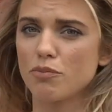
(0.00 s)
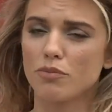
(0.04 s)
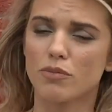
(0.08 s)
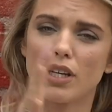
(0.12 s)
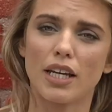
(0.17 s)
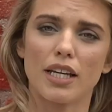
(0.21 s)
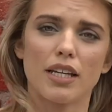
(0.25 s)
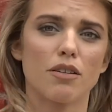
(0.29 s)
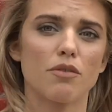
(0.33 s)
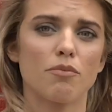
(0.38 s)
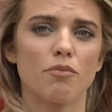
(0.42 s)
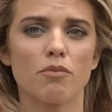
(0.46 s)

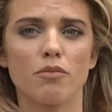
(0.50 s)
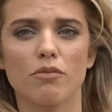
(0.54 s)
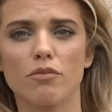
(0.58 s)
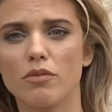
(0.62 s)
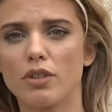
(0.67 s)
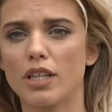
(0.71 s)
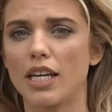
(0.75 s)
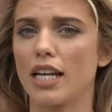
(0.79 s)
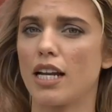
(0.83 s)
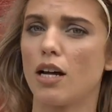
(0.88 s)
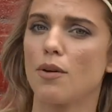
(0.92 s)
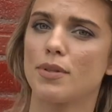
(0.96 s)

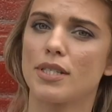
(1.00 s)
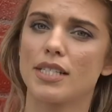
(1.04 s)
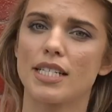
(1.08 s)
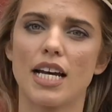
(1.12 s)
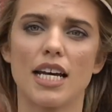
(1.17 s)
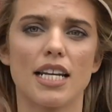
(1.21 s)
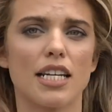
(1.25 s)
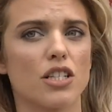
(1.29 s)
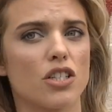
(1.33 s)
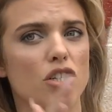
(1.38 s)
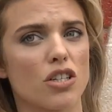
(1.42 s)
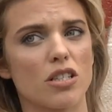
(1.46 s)
like get
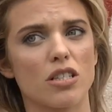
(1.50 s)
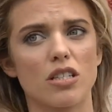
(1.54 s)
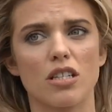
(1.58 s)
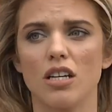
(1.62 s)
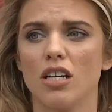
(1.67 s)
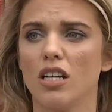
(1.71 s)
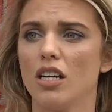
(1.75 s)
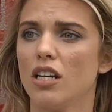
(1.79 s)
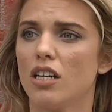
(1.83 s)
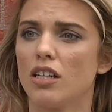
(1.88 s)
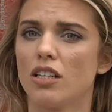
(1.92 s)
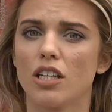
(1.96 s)
upset and just
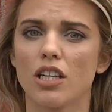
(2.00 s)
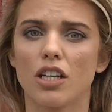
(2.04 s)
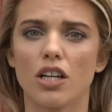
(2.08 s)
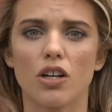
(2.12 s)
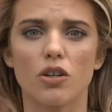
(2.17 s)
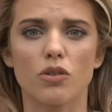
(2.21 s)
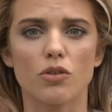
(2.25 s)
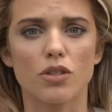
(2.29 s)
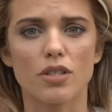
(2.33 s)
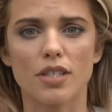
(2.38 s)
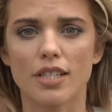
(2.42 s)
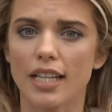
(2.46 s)
you
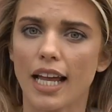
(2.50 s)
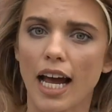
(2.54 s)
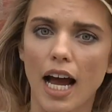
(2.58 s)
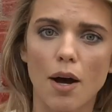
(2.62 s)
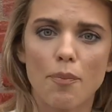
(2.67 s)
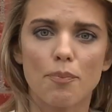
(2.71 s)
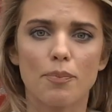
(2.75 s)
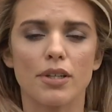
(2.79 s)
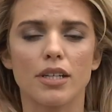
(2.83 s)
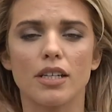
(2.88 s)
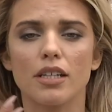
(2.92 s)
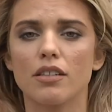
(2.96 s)
know
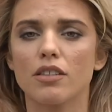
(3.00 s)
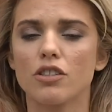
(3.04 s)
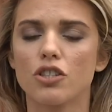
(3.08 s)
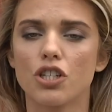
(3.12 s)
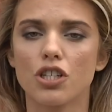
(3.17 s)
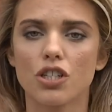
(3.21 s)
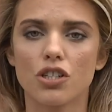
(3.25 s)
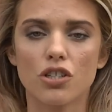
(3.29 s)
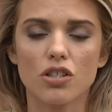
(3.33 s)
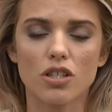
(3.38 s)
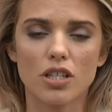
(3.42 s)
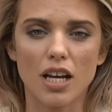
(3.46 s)
slap and
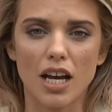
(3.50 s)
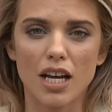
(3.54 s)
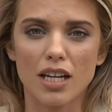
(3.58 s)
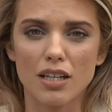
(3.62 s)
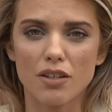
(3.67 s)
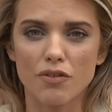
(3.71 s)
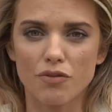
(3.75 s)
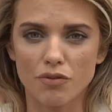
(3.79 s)
she just kind